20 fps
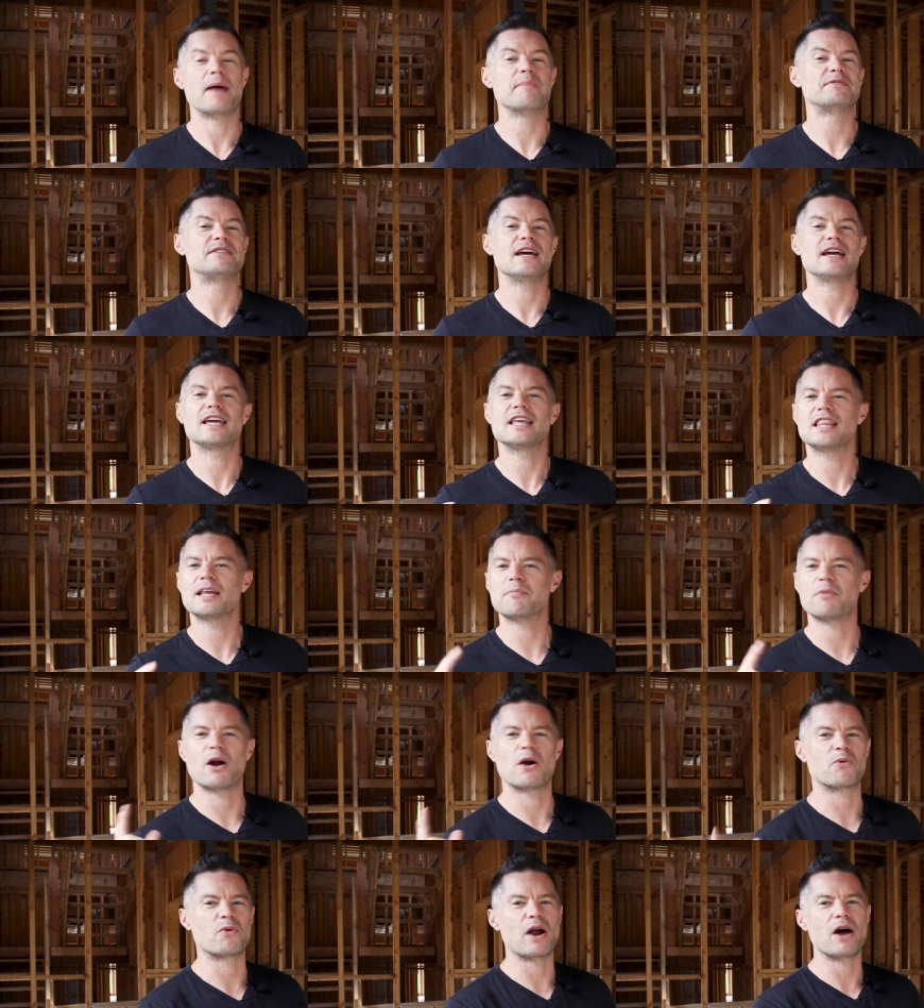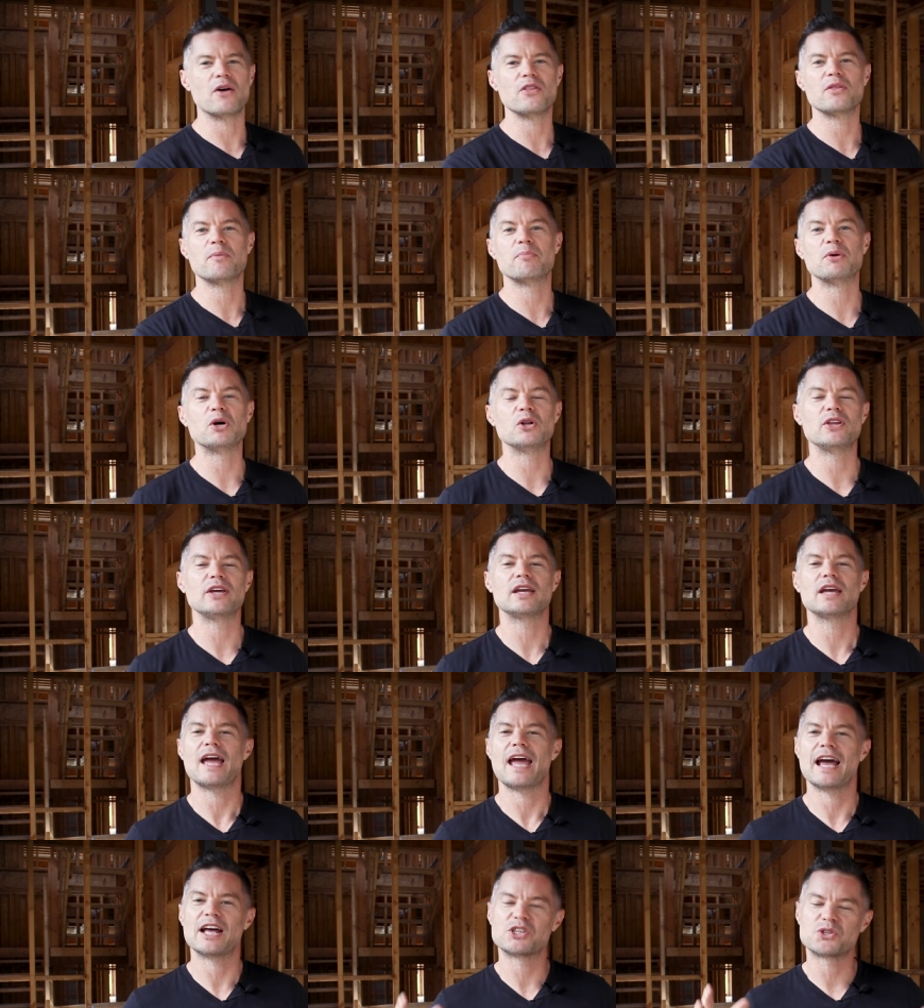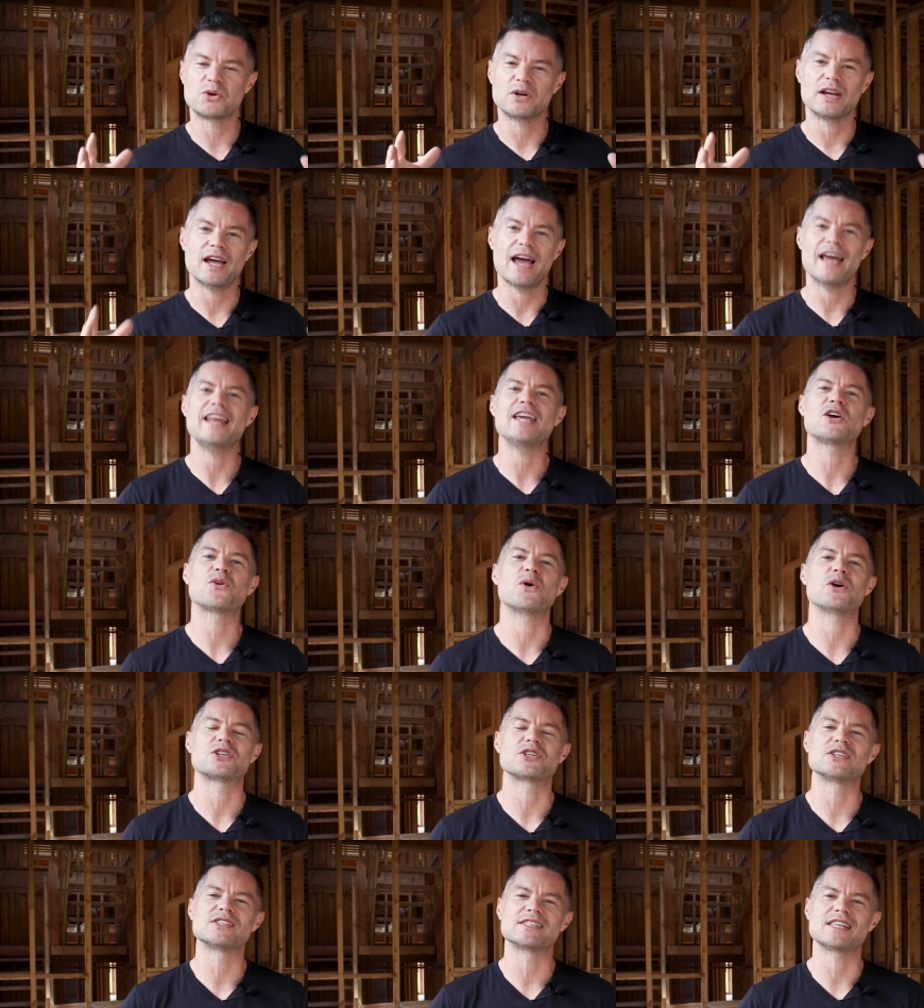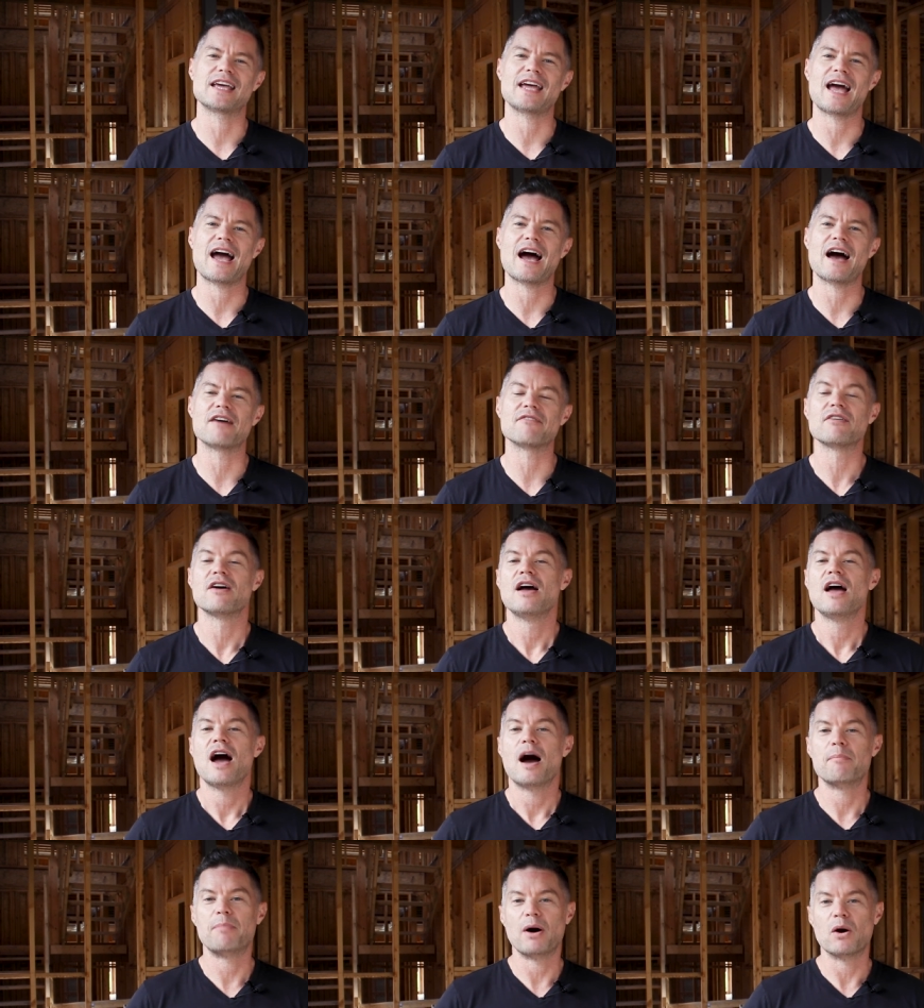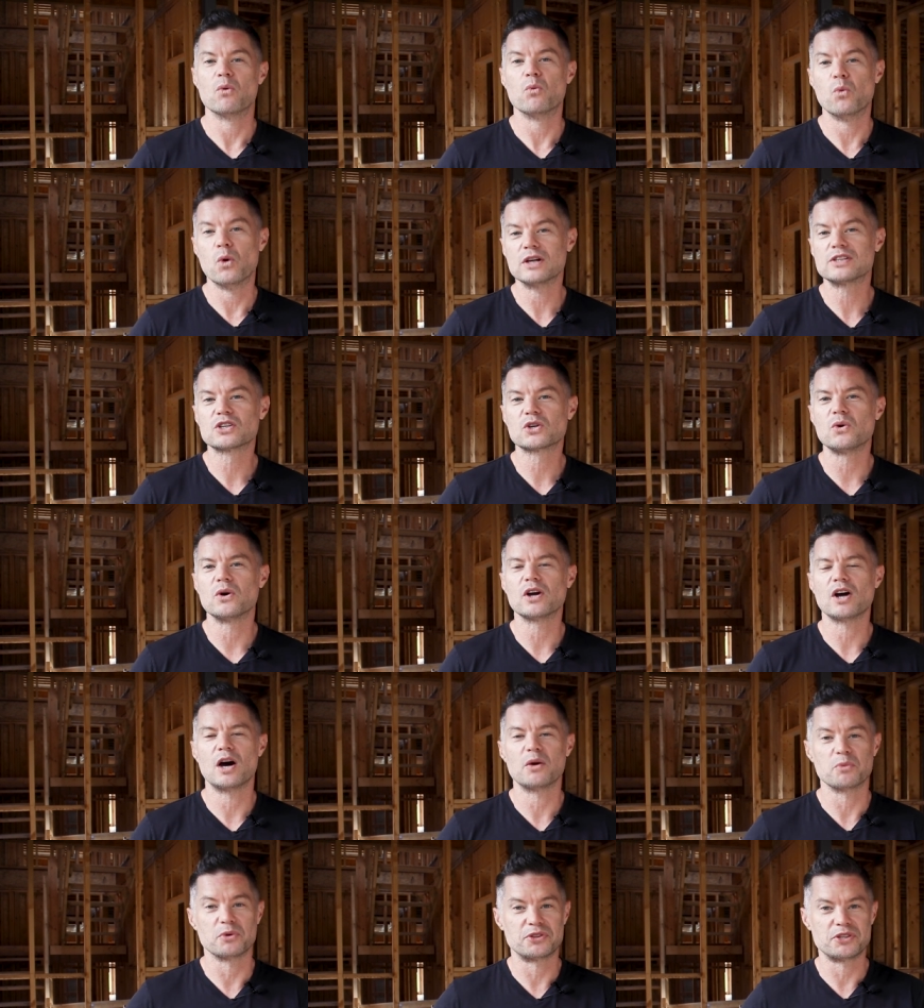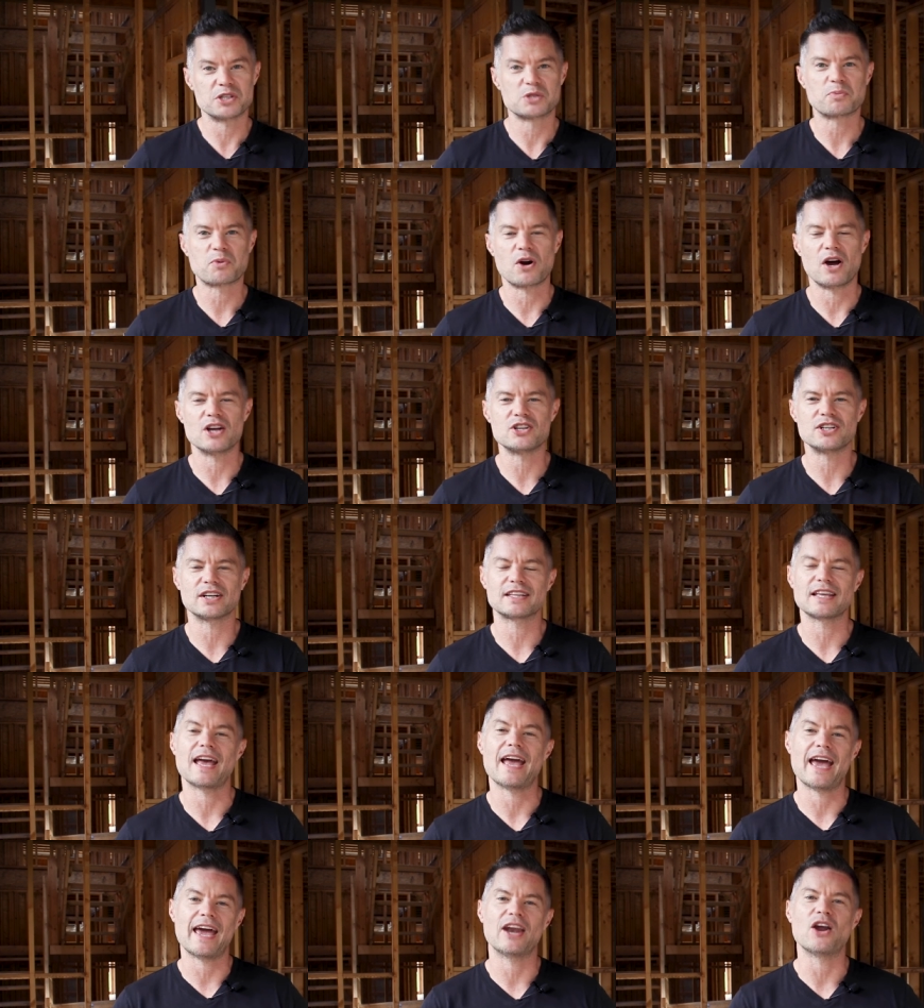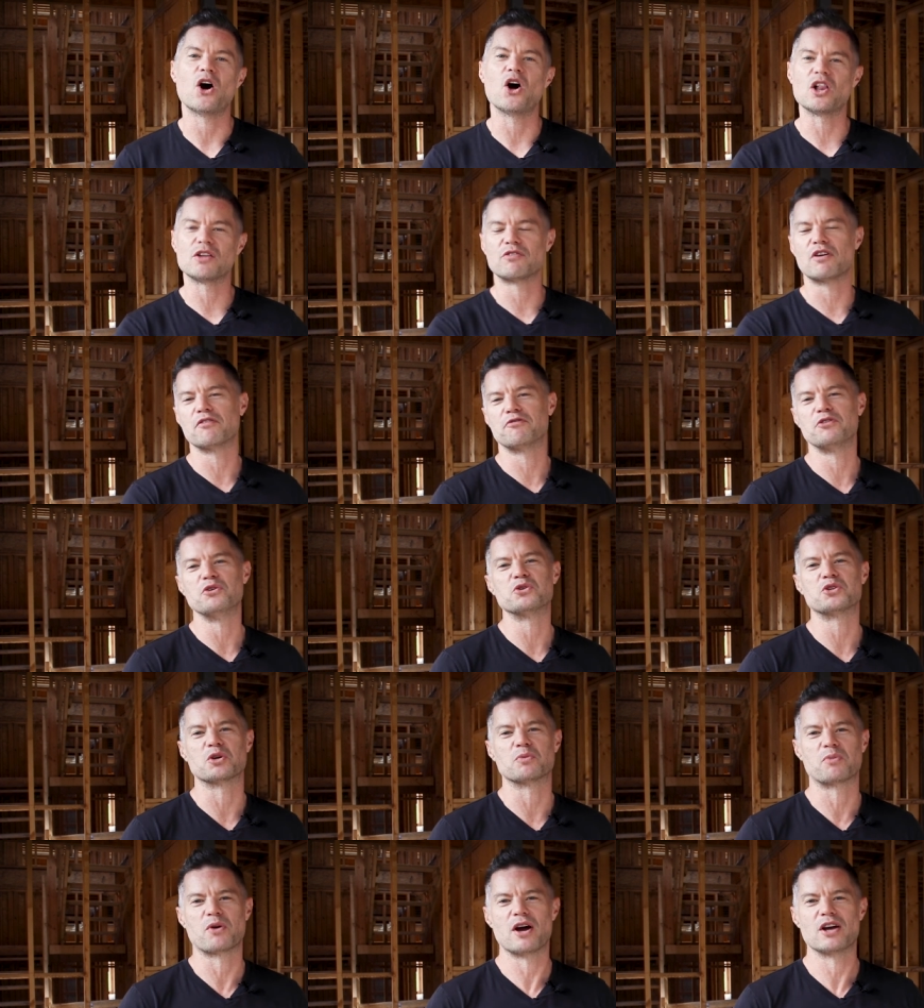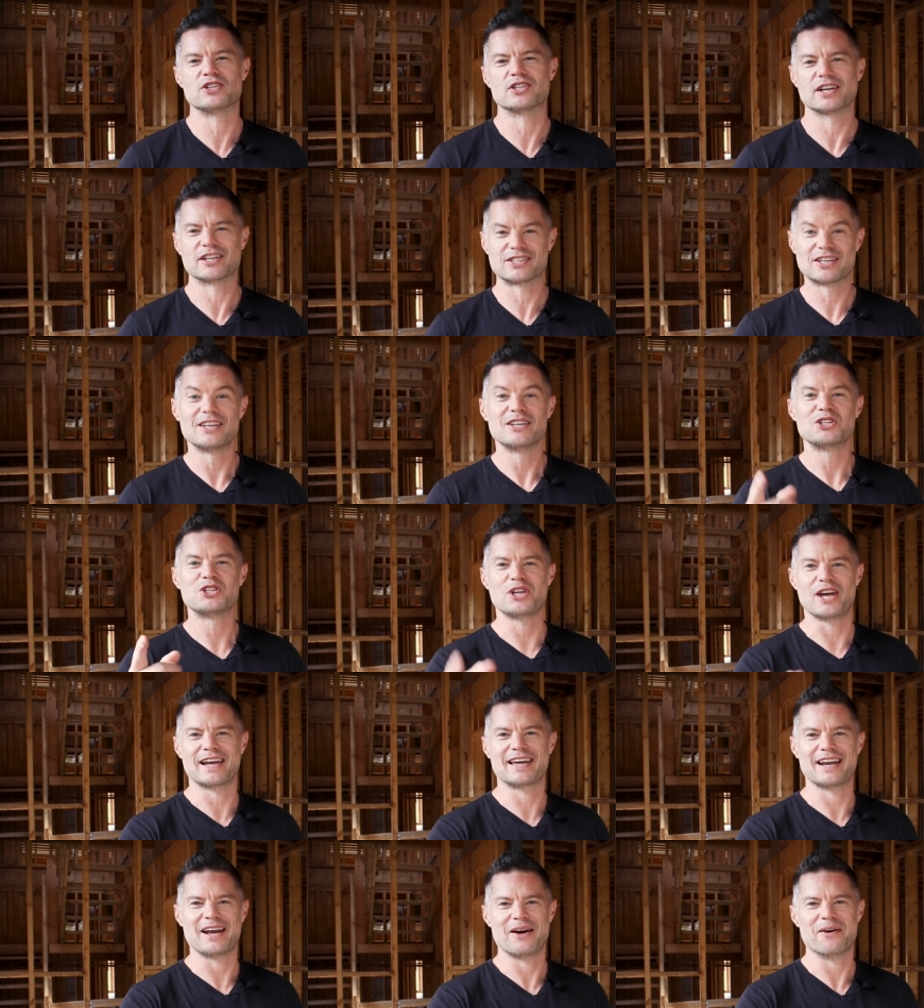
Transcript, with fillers: I'm taking them around the building, answering any questions they have about what's going on with this project and all of our future projects. Check it